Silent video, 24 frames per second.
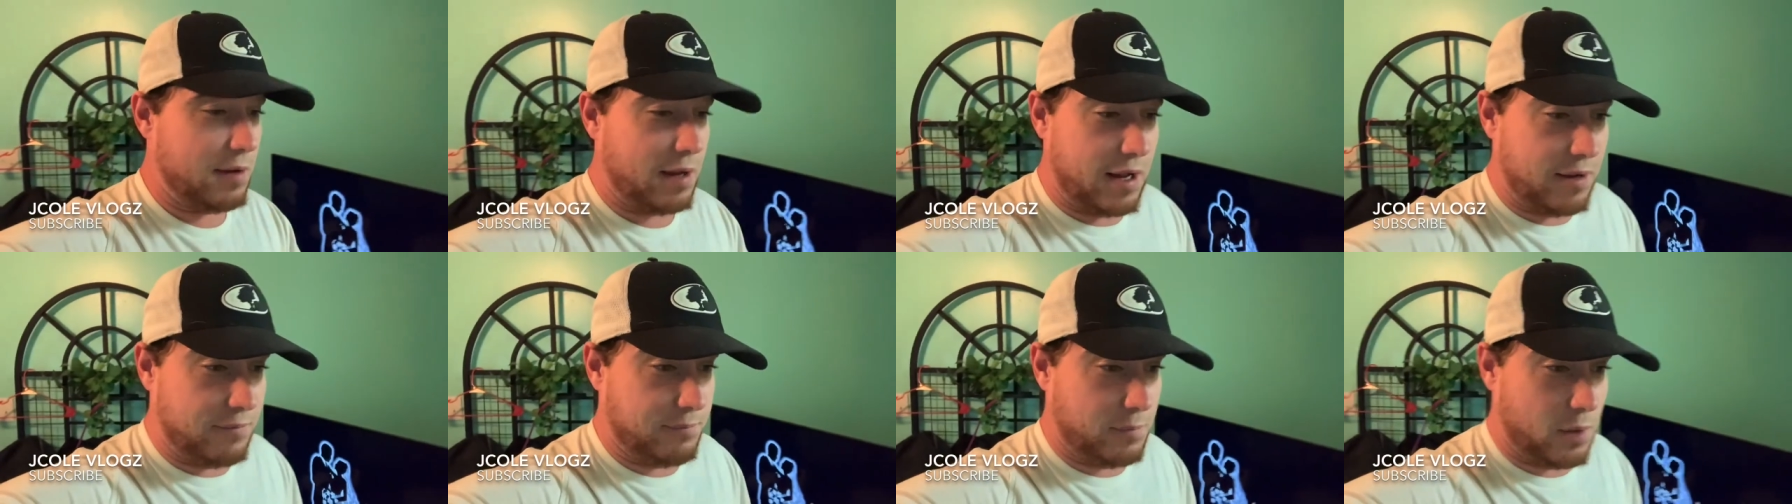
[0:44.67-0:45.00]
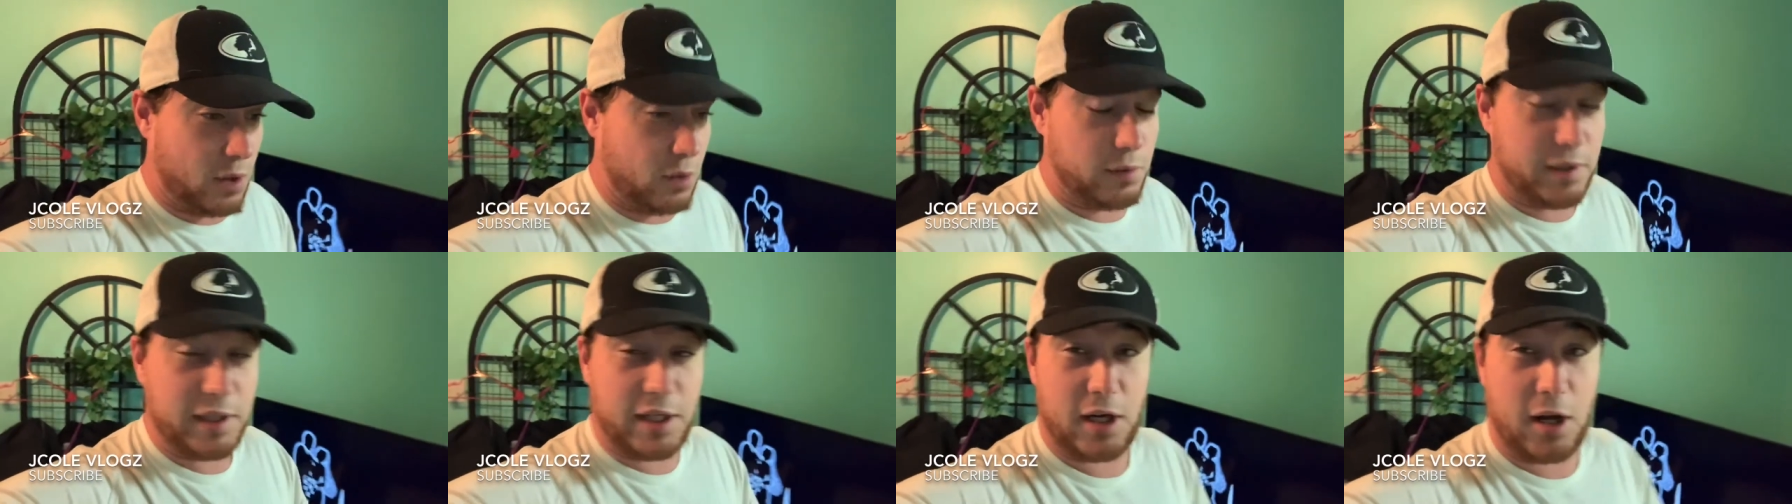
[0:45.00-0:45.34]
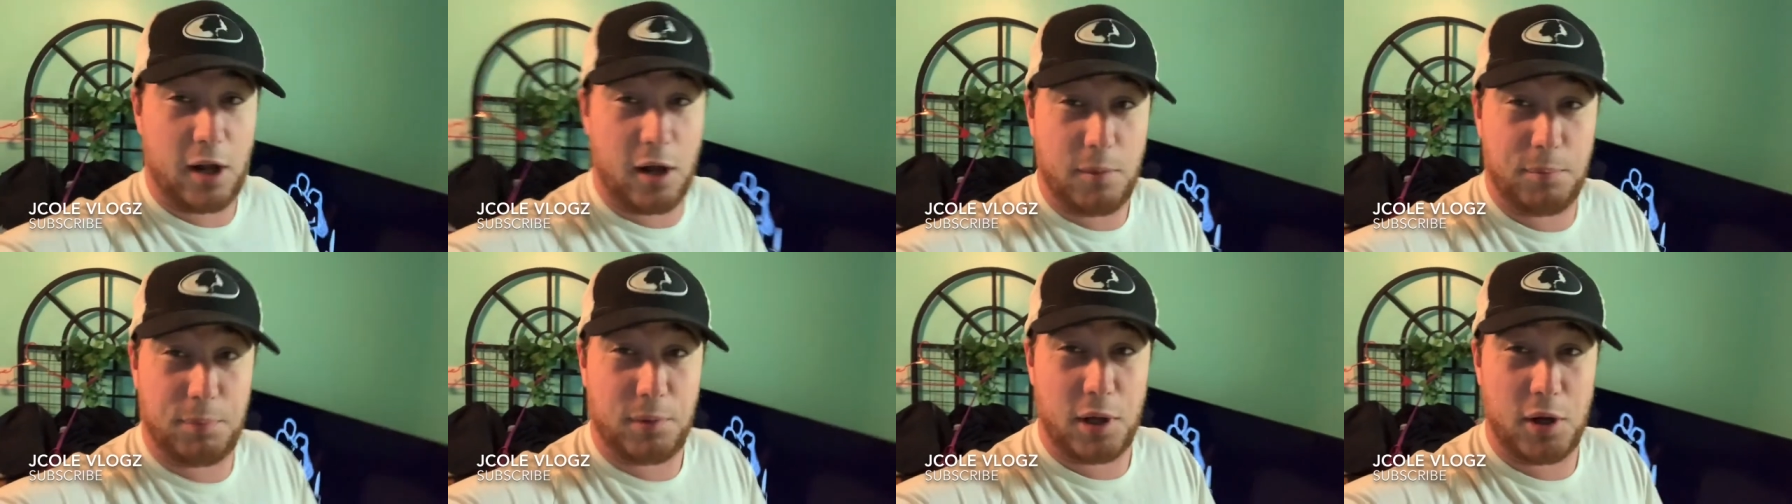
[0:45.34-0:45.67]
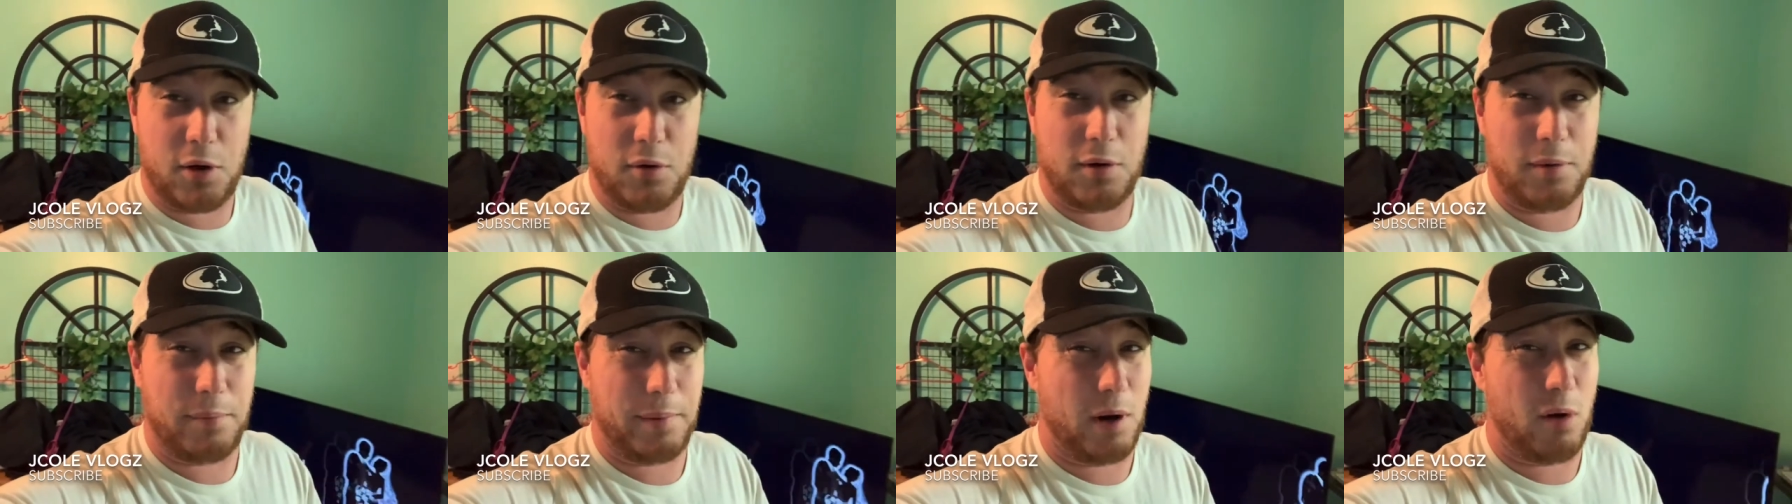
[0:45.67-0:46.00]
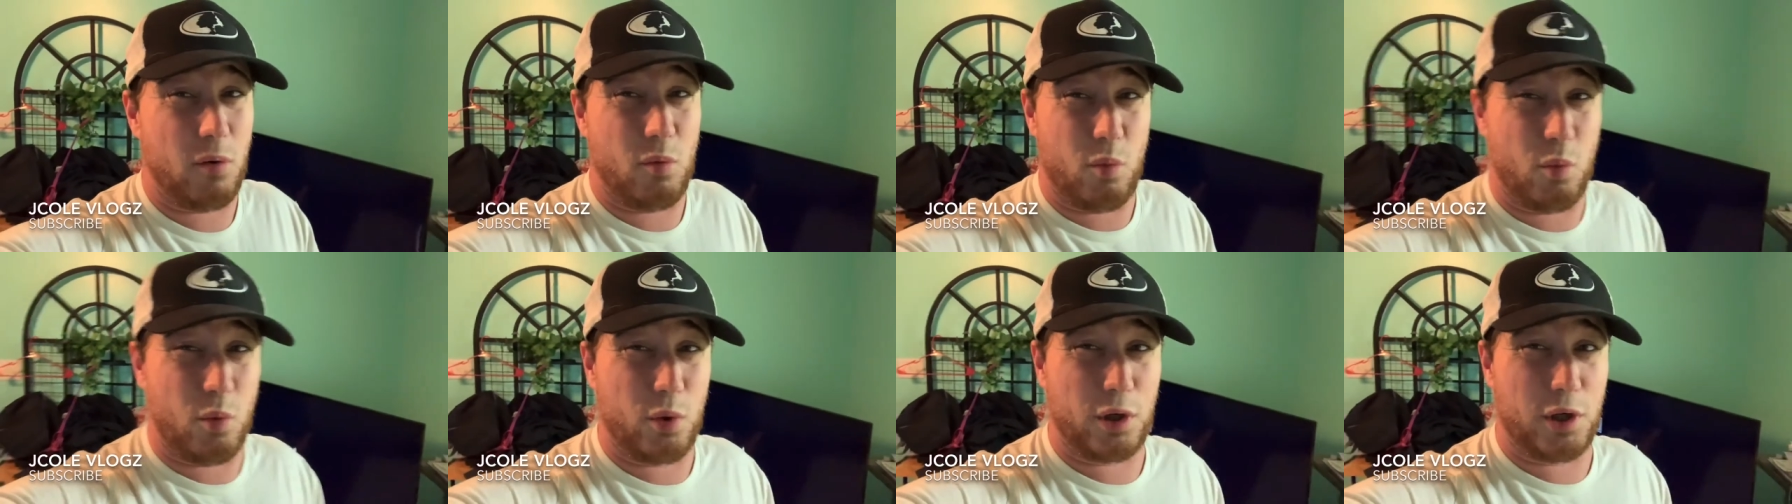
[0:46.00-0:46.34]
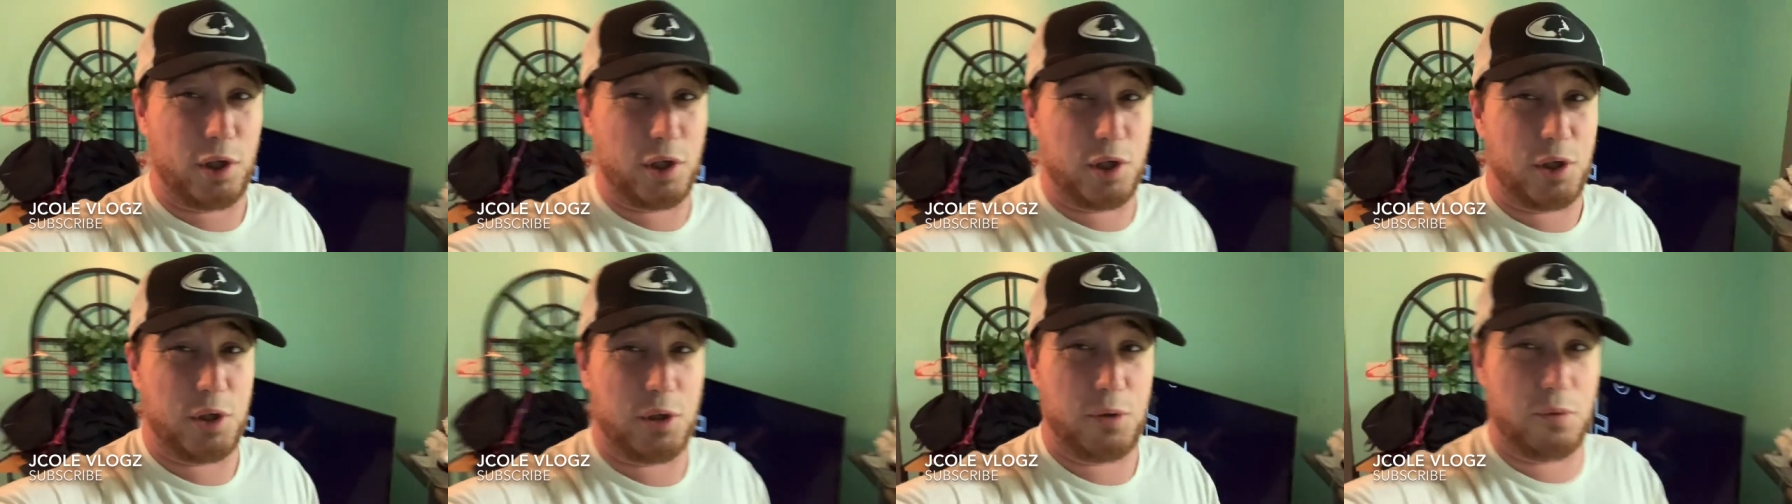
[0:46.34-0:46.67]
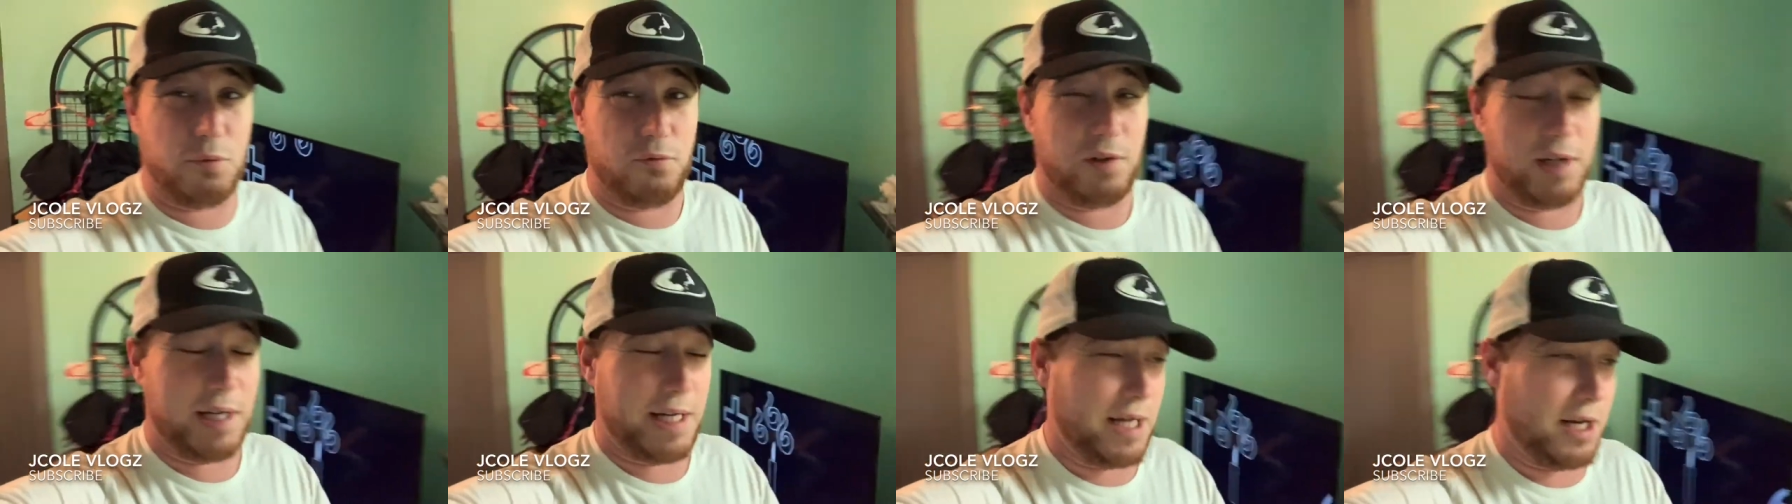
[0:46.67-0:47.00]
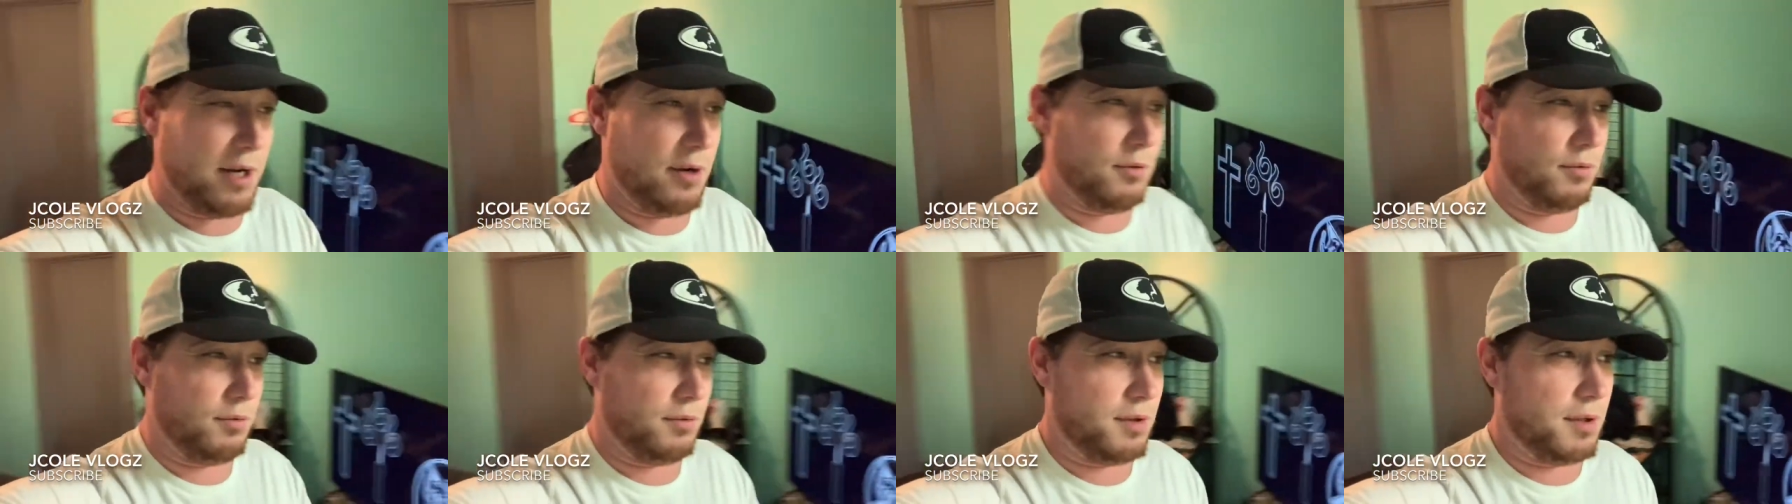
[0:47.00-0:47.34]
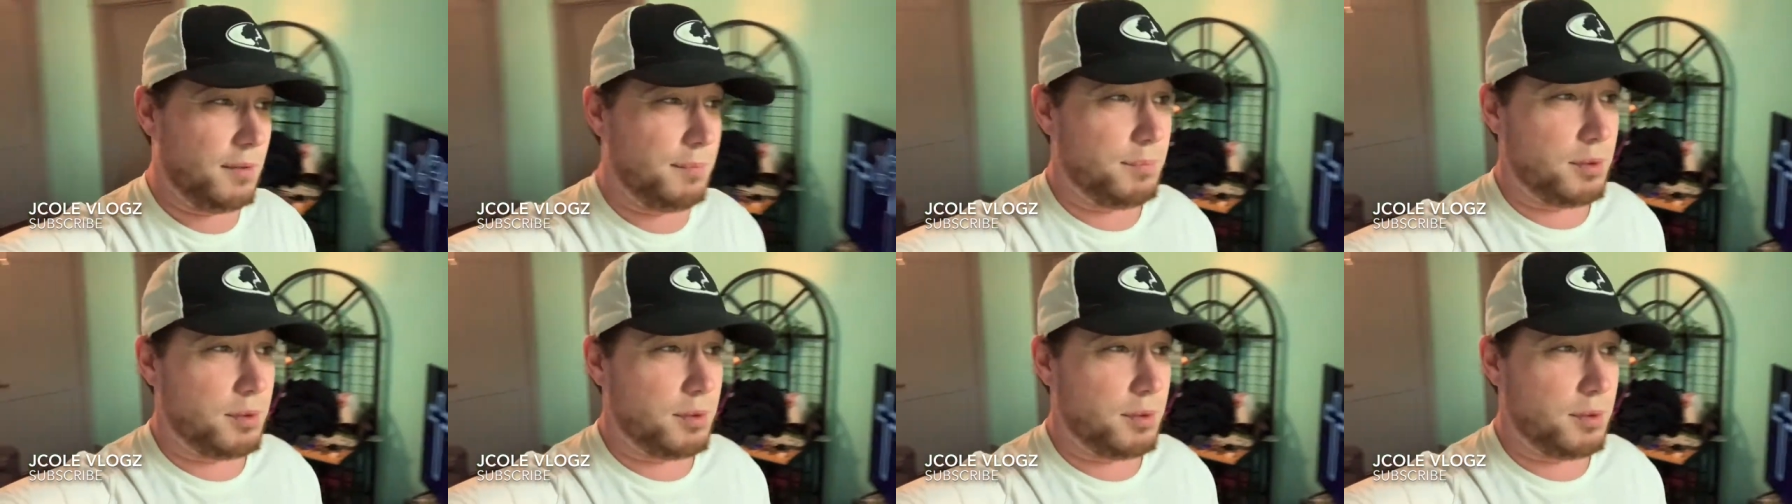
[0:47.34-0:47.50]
I'm only going to upload about one or two videos